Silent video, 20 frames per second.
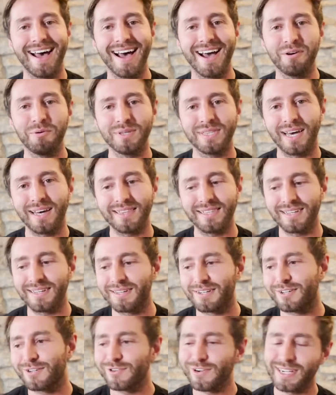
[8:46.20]
with
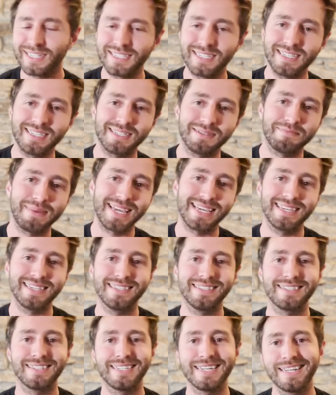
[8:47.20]
other creators and
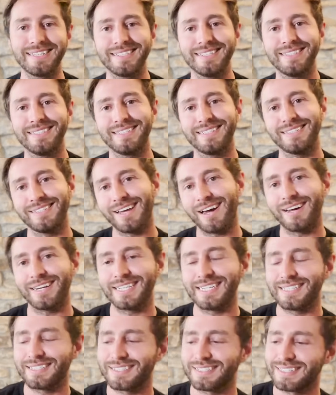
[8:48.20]
makers and knitters and
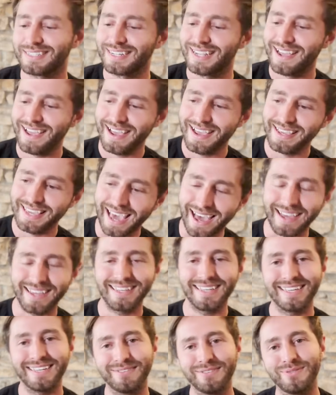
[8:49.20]
yarnies, and yeah,
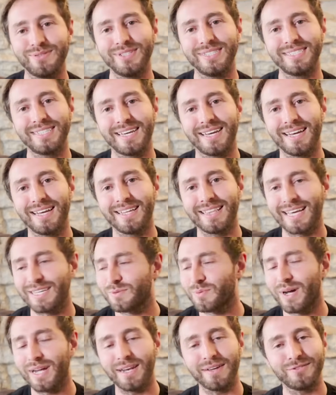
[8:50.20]
it was
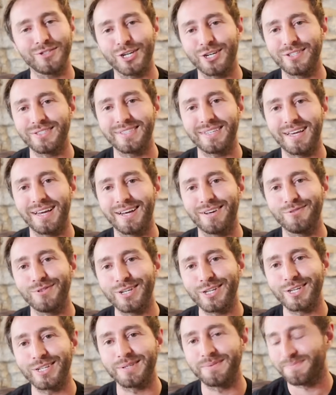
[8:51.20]
that's why I love shows. Really
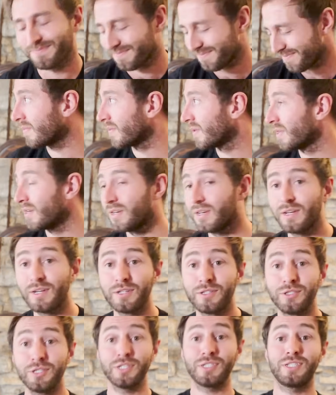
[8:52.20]
good.
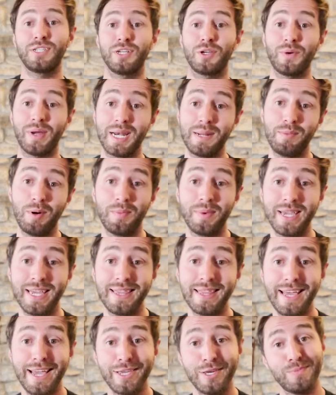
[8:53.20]
Just to quickly pop it in
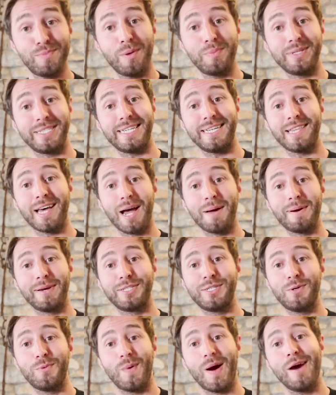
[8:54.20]
there, you probably see that I'm
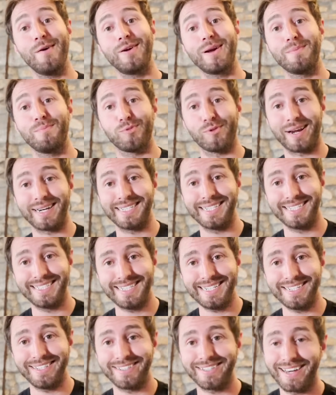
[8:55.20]
actually wearing a branded
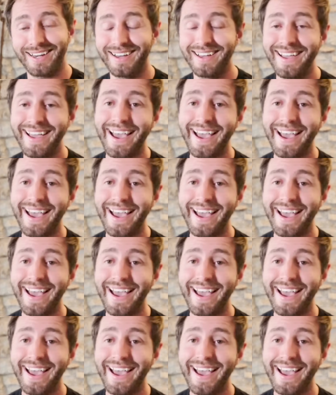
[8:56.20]
t-shirt.